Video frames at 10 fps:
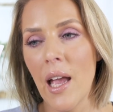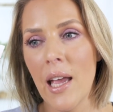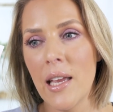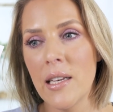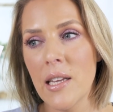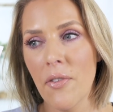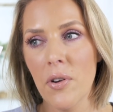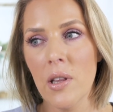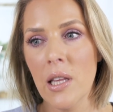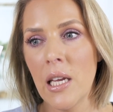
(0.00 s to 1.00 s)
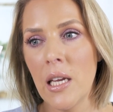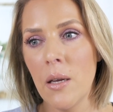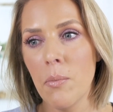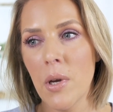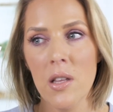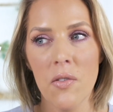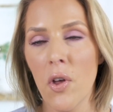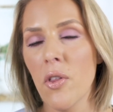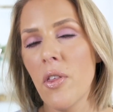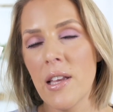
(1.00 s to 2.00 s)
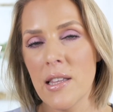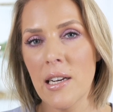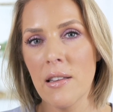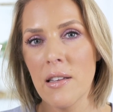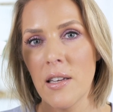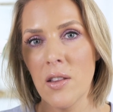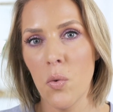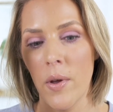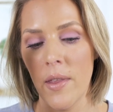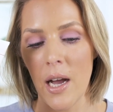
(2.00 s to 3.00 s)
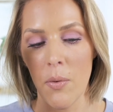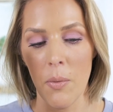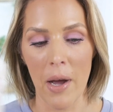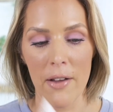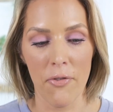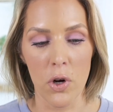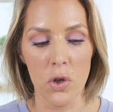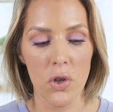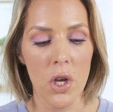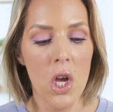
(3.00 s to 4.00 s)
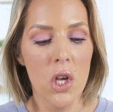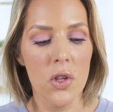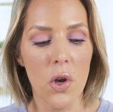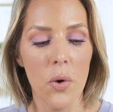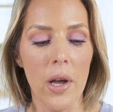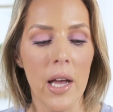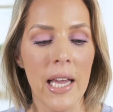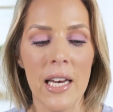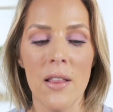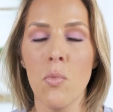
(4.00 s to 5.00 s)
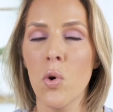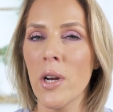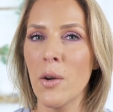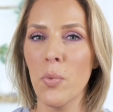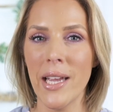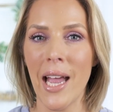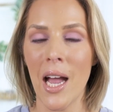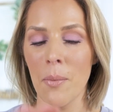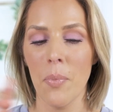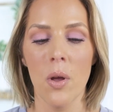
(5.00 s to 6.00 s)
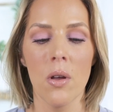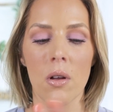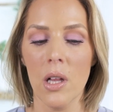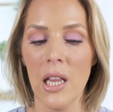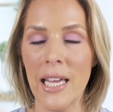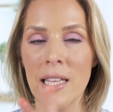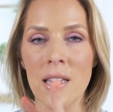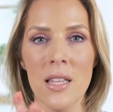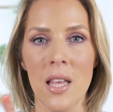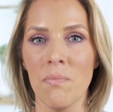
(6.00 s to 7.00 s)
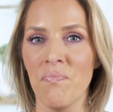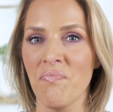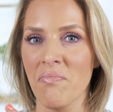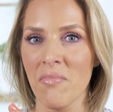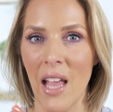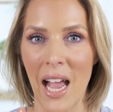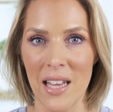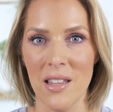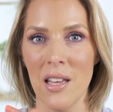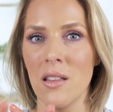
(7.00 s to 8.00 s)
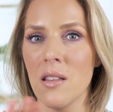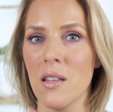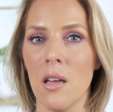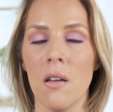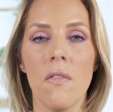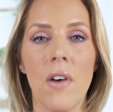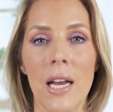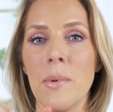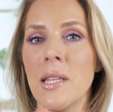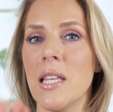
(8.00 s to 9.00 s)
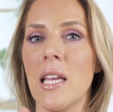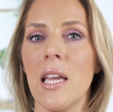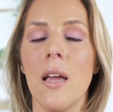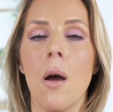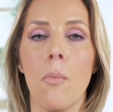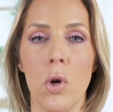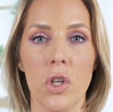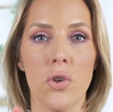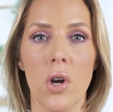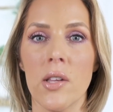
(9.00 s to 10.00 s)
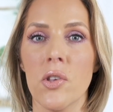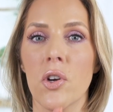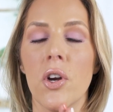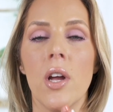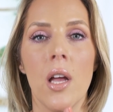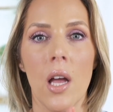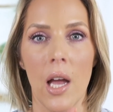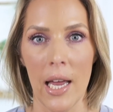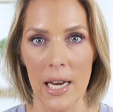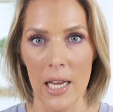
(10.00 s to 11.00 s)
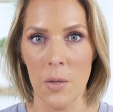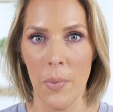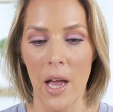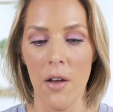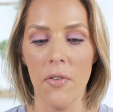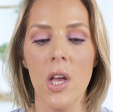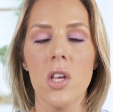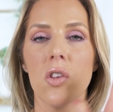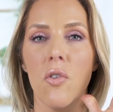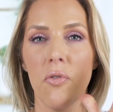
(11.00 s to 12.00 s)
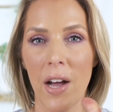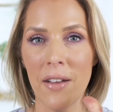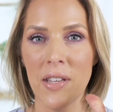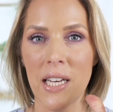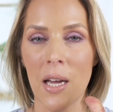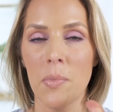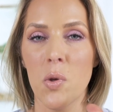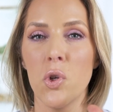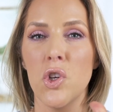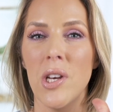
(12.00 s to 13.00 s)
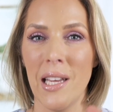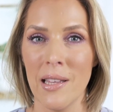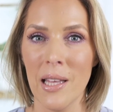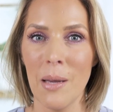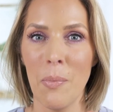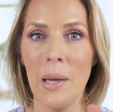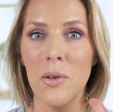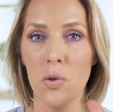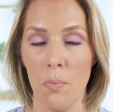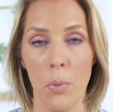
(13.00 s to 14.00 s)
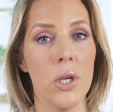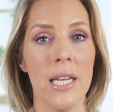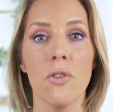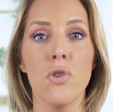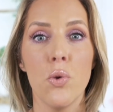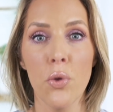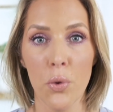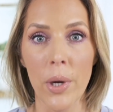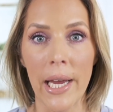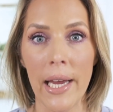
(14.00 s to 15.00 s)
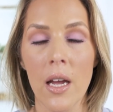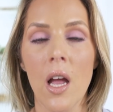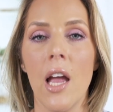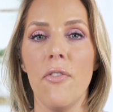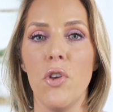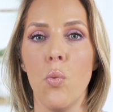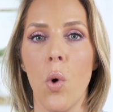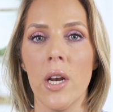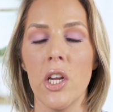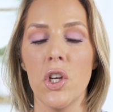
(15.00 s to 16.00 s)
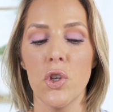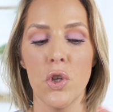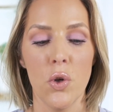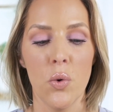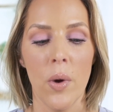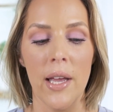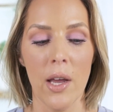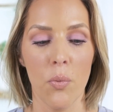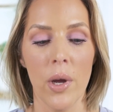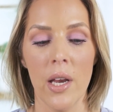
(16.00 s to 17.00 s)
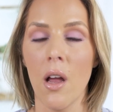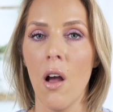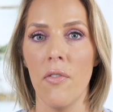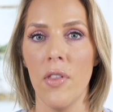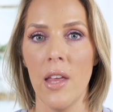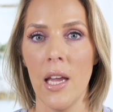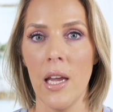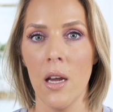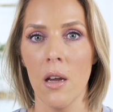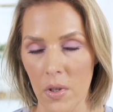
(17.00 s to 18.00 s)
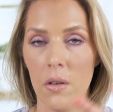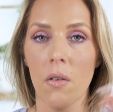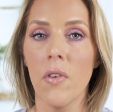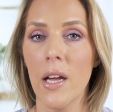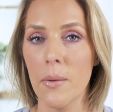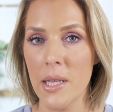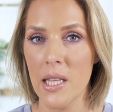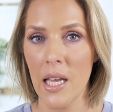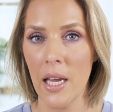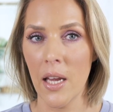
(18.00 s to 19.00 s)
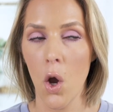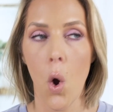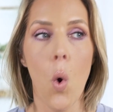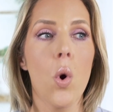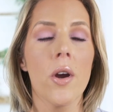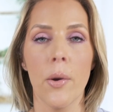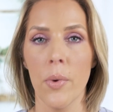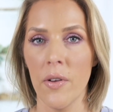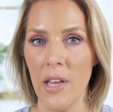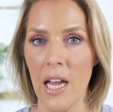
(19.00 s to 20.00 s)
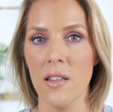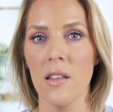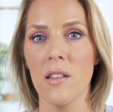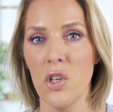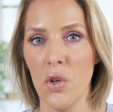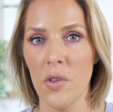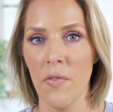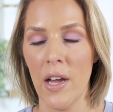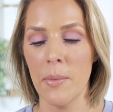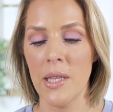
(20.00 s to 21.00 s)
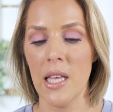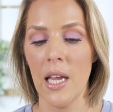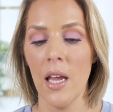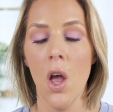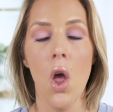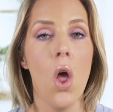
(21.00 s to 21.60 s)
and definitely, because of all the things that I listed, the one that I would buy first. So again, in the morning, recap, cleanse, essence, vitamin C, moisturizer, and SPF. So five steps, which could easily be put down to three if you wanted to get rid of the vitamin C or get rid of the essence and use the vitamin C